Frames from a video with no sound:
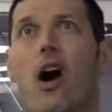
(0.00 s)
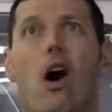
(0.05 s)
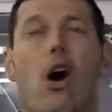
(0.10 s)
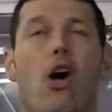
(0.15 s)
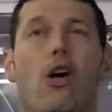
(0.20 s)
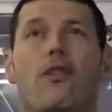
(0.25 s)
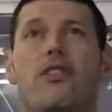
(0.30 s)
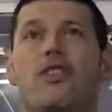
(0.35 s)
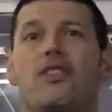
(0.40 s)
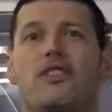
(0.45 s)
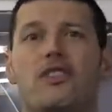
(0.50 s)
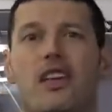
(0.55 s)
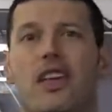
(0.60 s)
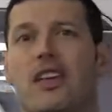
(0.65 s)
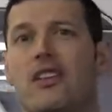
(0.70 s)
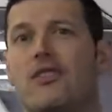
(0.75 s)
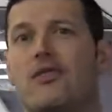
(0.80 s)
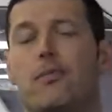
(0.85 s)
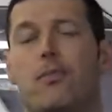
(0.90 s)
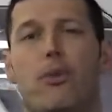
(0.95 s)
All of these
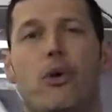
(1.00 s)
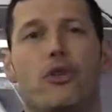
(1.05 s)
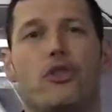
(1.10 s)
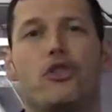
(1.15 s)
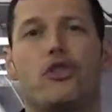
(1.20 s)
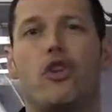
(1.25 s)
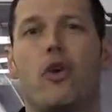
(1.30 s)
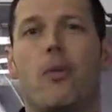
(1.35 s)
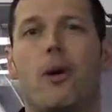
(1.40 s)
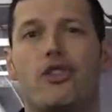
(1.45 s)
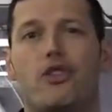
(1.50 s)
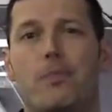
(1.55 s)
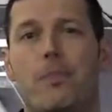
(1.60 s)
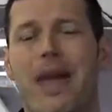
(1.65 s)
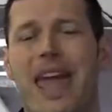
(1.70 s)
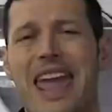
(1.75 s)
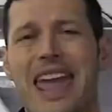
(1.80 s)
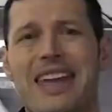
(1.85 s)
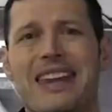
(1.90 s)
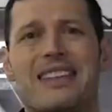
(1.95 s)
things put so much
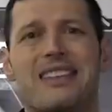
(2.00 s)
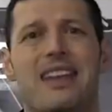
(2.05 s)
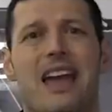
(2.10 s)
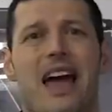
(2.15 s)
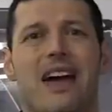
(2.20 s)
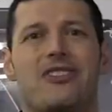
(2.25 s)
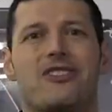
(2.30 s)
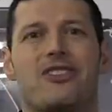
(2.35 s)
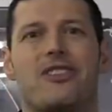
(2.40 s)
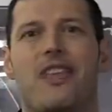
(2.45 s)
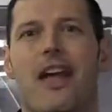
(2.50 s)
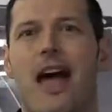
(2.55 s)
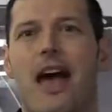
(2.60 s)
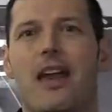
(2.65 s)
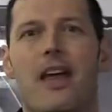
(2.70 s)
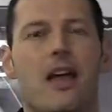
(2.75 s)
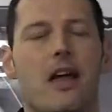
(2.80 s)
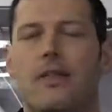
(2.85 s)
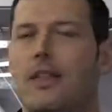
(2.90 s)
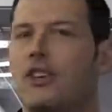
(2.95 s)
pain attached to
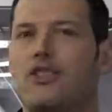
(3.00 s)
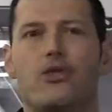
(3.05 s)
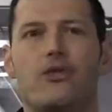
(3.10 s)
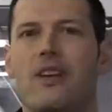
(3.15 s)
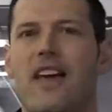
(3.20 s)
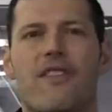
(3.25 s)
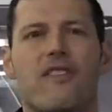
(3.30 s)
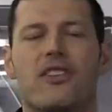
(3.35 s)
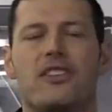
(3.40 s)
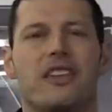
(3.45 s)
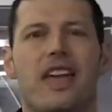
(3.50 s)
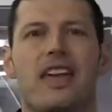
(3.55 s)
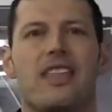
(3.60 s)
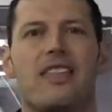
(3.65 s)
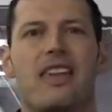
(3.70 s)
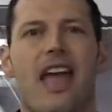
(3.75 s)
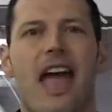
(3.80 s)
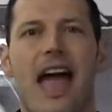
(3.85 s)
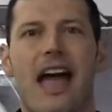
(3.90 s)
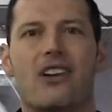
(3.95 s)
that that you never
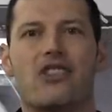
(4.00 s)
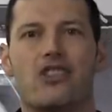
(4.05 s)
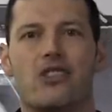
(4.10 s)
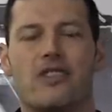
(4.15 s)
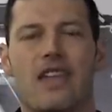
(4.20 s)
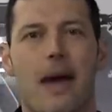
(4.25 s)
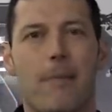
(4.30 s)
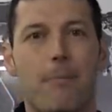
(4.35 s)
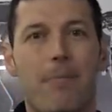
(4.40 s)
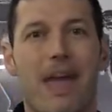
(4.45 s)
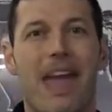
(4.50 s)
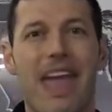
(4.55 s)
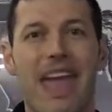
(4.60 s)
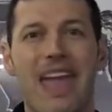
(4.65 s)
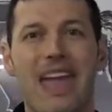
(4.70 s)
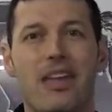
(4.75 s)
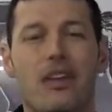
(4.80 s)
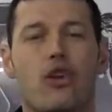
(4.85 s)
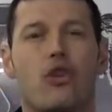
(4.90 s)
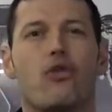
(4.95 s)
take the action. That
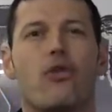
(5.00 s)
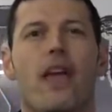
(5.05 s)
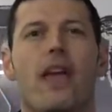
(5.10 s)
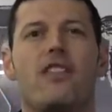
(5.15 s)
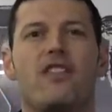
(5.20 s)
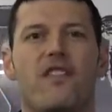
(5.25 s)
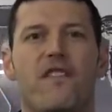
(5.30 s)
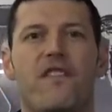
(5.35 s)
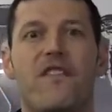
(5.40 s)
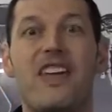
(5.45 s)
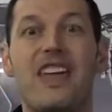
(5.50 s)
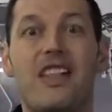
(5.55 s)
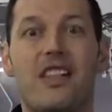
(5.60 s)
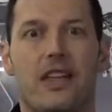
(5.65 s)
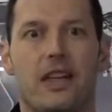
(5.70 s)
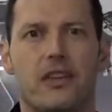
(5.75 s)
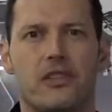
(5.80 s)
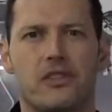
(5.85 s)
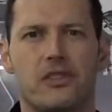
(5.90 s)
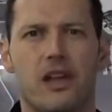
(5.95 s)
pain creates
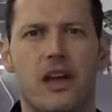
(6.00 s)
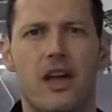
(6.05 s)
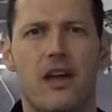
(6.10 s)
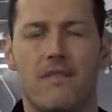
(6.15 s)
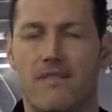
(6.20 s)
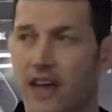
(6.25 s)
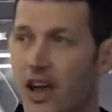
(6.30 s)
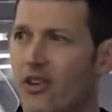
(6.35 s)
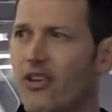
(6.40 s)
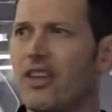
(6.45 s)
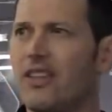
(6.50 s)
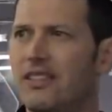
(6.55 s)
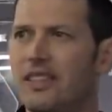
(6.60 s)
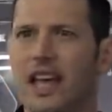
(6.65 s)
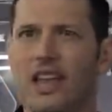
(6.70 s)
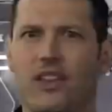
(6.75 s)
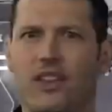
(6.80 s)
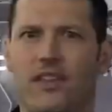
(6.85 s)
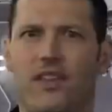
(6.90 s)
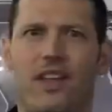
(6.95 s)
feelings, very
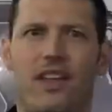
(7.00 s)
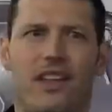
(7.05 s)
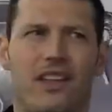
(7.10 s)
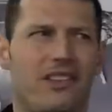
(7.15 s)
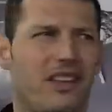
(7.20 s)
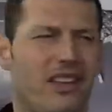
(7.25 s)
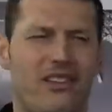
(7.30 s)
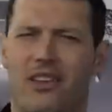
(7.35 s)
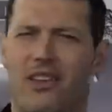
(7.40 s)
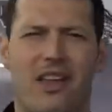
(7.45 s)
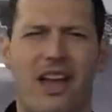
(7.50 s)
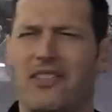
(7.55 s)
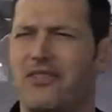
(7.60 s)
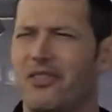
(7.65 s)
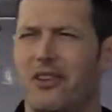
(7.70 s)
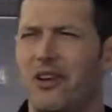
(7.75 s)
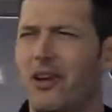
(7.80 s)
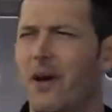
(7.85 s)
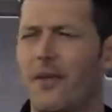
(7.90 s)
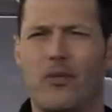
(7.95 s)
intense feelings. That's
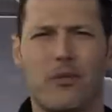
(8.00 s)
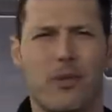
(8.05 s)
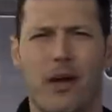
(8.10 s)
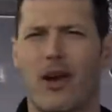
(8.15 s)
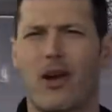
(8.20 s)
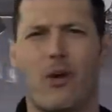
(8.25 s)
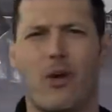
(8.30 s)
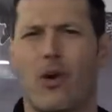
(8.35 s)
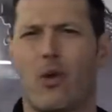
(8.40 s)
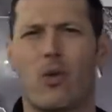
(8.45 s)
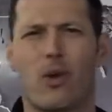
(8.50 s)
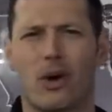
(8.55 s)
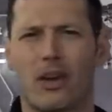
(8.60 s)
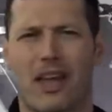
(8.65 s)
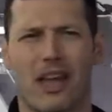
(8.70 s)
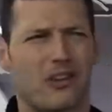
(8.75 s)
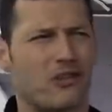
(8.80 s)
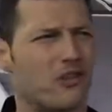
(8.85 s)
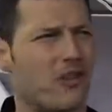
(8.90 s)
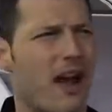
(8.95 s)
uncomfortable. I don't want to
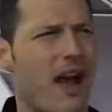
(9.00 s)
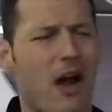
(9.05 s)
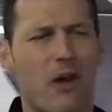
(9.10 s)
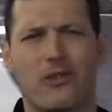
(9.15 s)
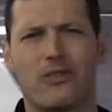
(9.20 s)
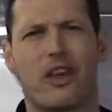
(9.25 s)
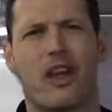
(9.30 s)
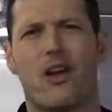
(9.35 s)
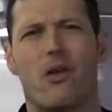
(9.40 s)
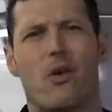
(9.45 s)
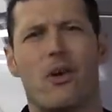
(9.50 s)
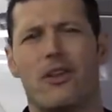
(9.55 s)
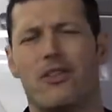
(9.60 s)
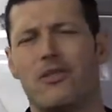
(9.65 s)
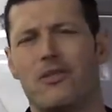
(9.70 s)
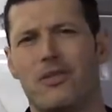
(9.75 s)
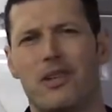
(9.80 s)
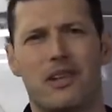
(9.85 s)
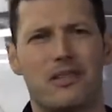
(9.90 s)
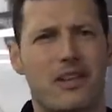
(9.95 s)
work extra hours. I don't
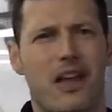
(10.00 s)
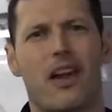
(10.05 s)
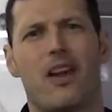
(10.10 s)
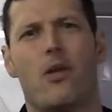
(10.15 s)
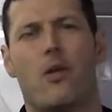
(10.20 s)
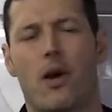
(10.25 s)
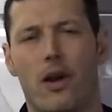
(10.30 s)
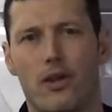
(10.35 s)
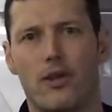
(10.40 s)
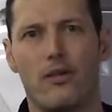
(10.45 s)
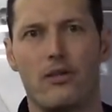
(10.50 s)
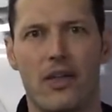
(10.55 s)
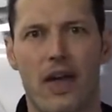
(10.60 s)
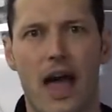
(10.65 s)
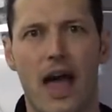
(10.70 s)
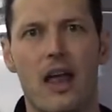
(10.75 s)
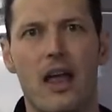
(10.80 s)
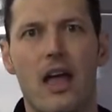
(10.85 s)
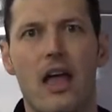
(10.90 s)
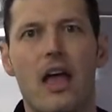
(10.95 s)
want to do this. I don't want to do
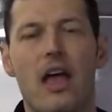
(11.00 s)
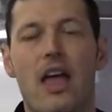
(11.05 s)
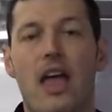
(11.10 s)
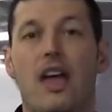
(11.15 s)
that.